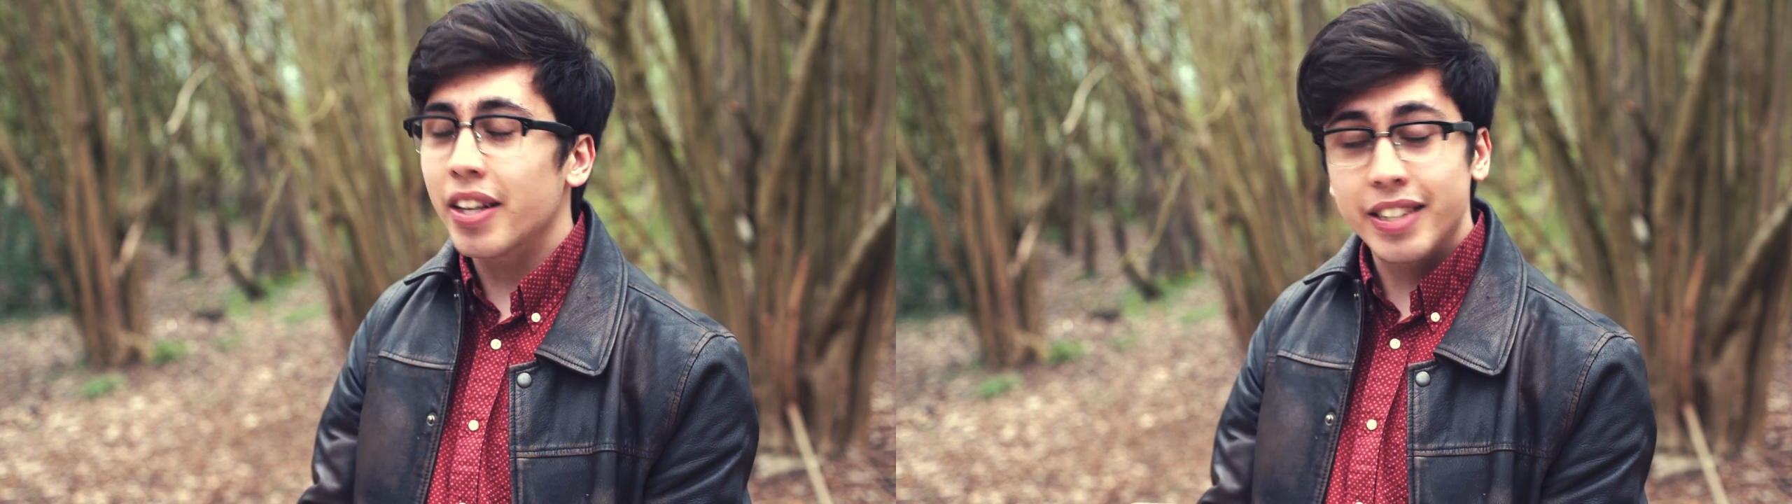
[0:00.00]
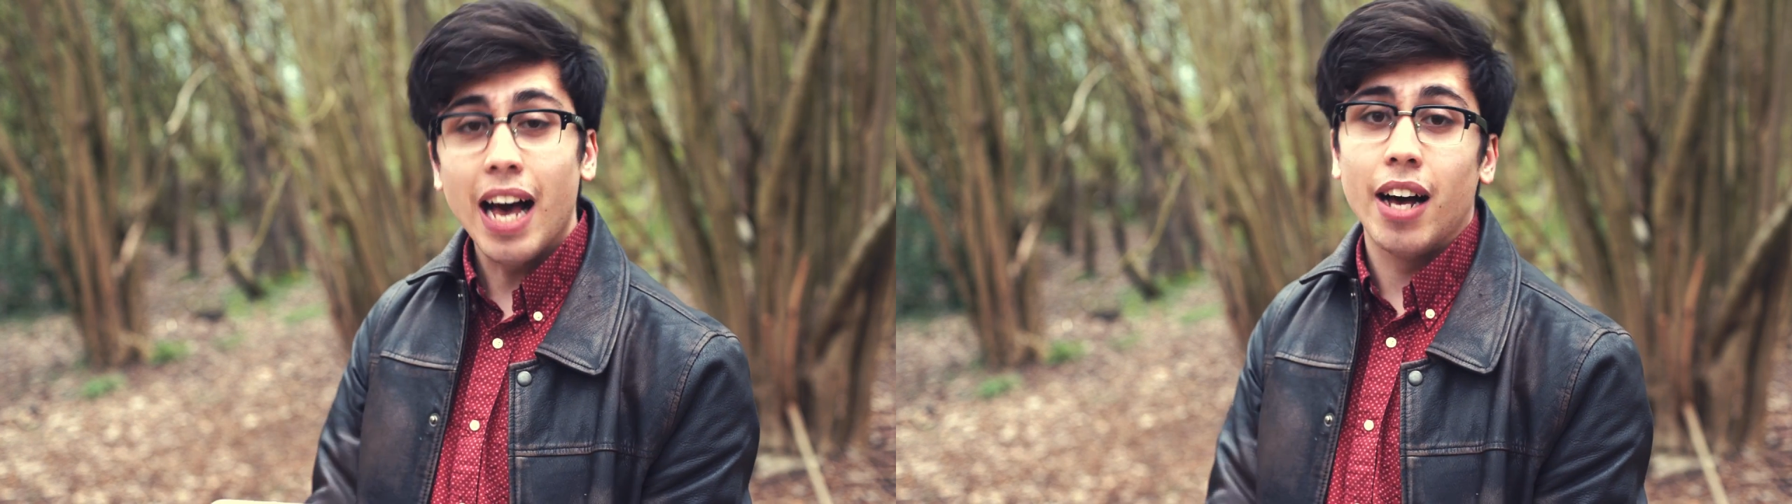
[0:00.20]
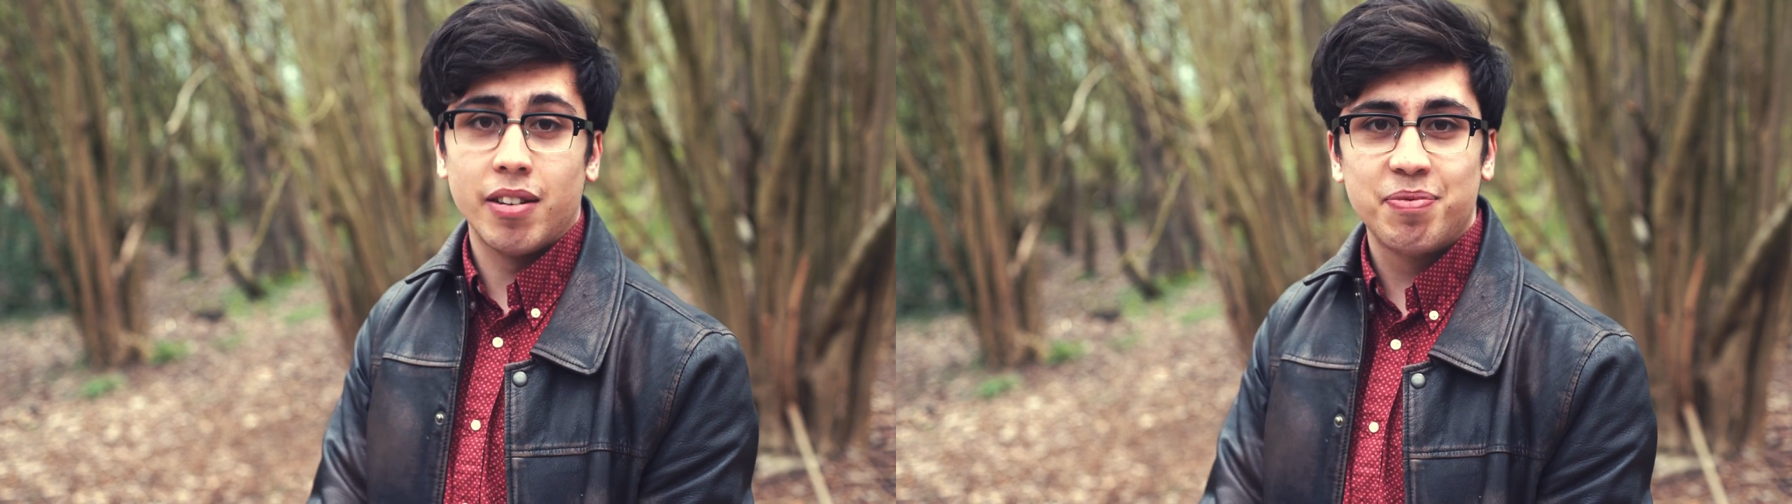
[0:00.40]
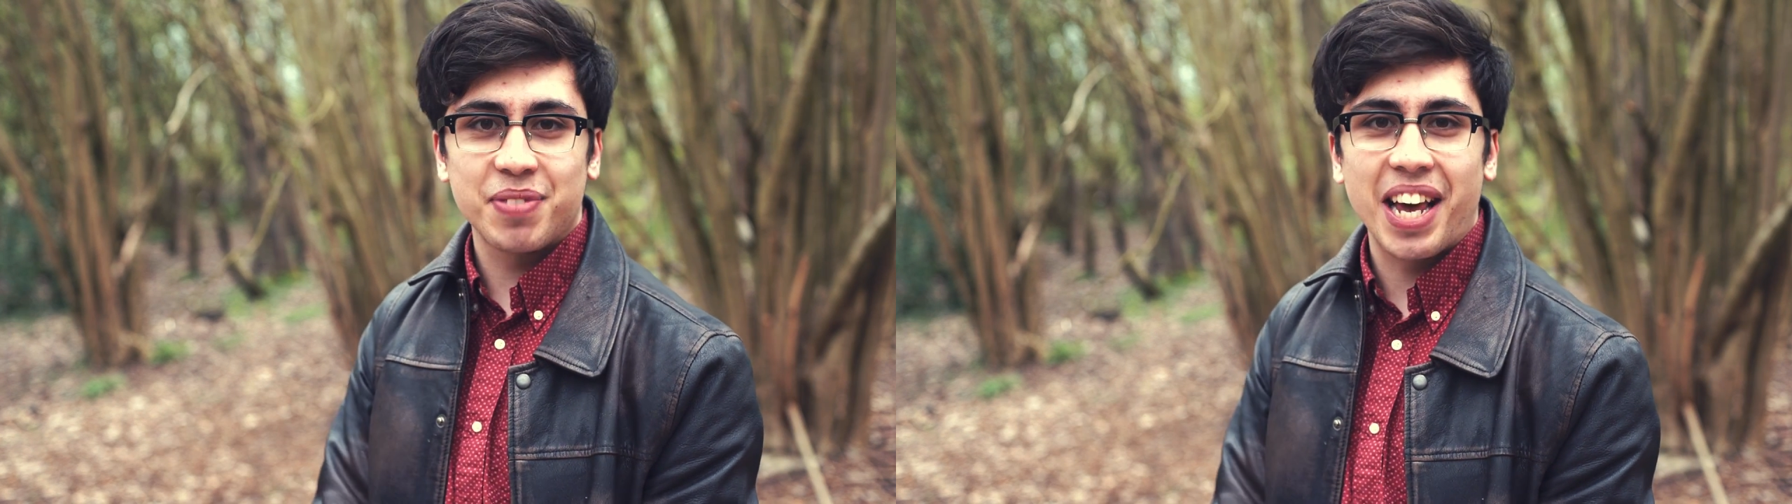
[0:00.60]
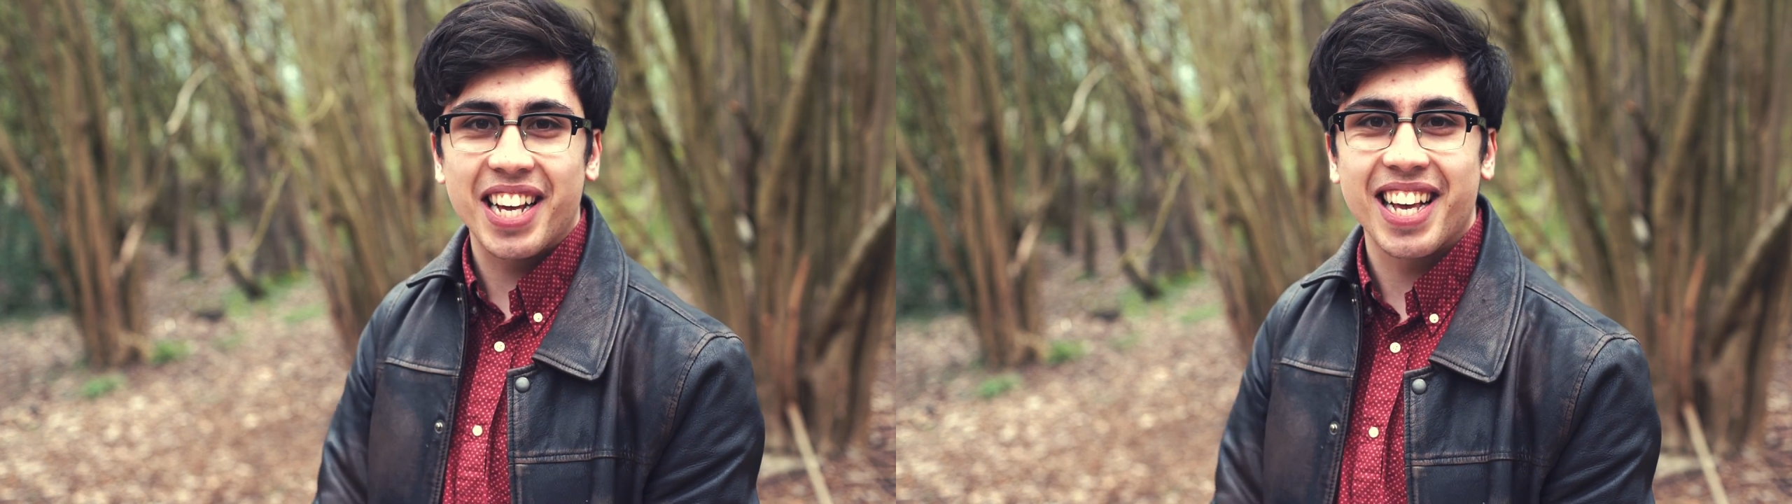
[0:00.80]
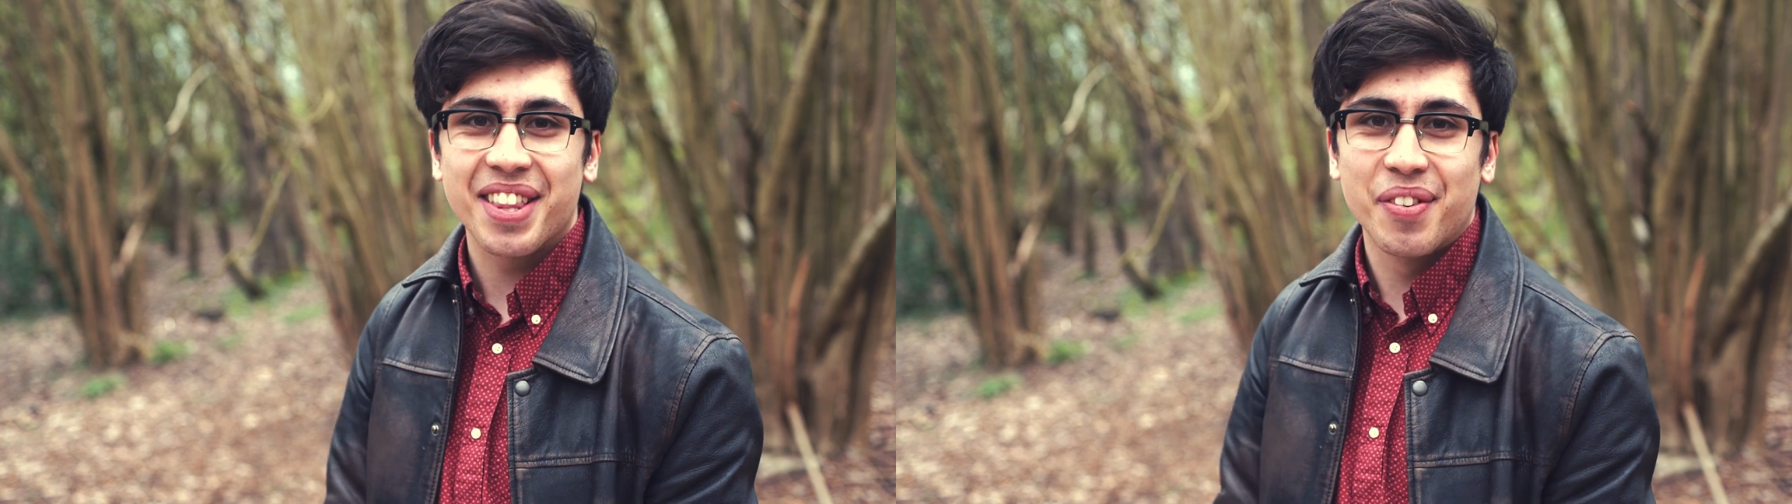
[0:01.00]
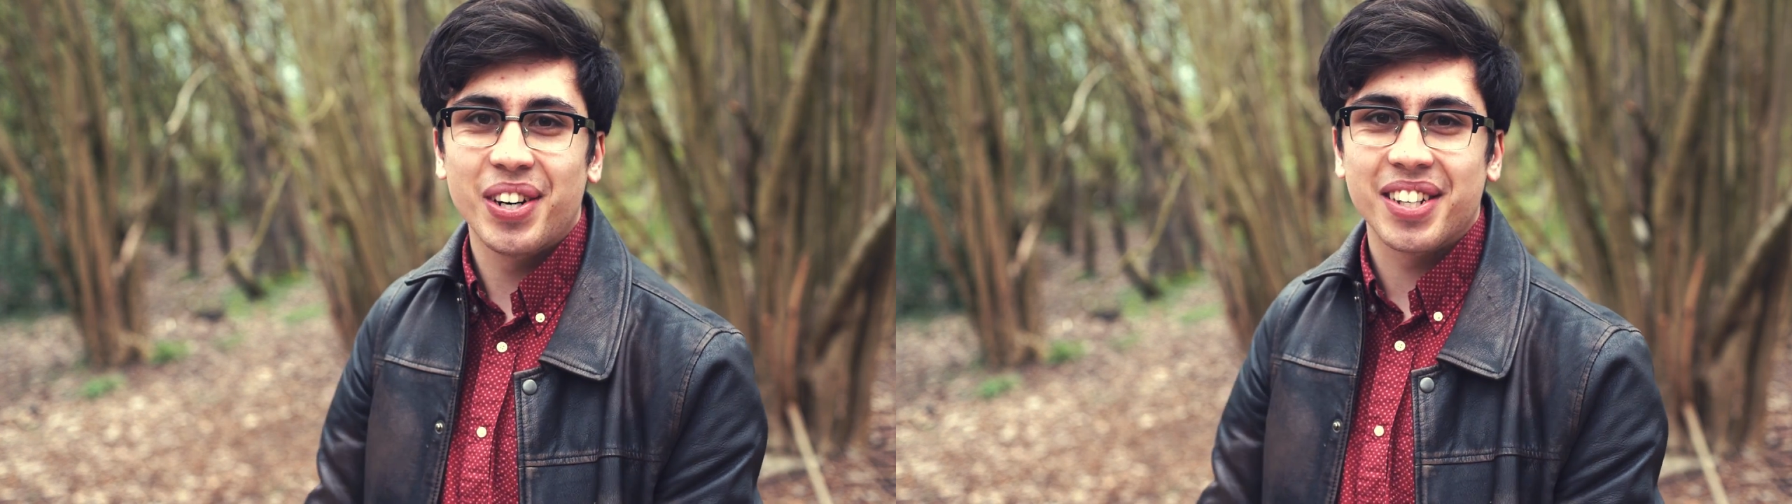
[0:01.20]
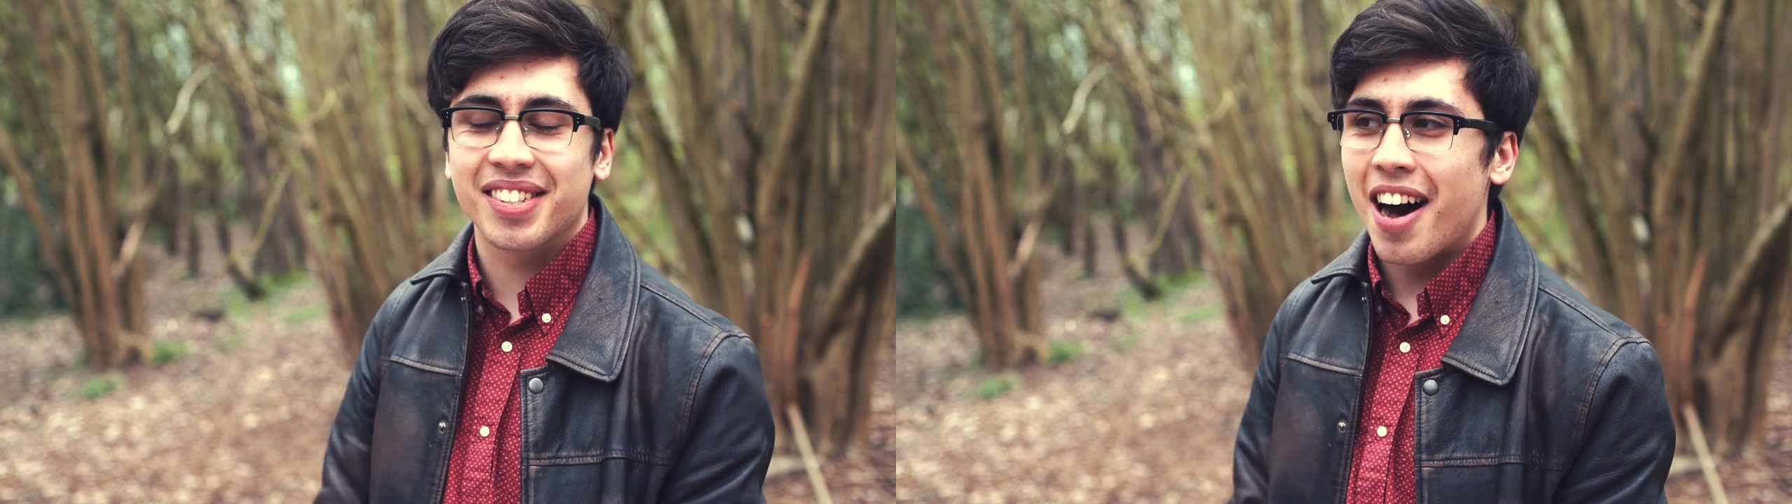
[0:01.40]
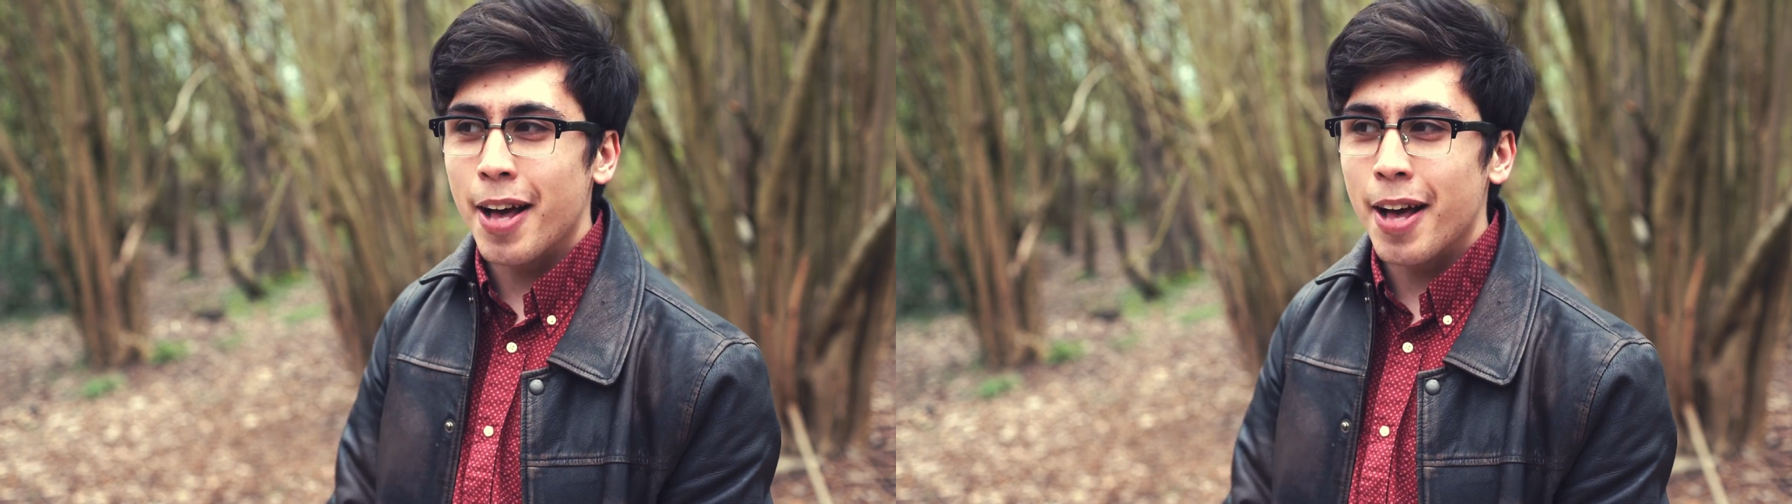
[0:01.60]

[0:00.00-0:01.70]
yeah, there was.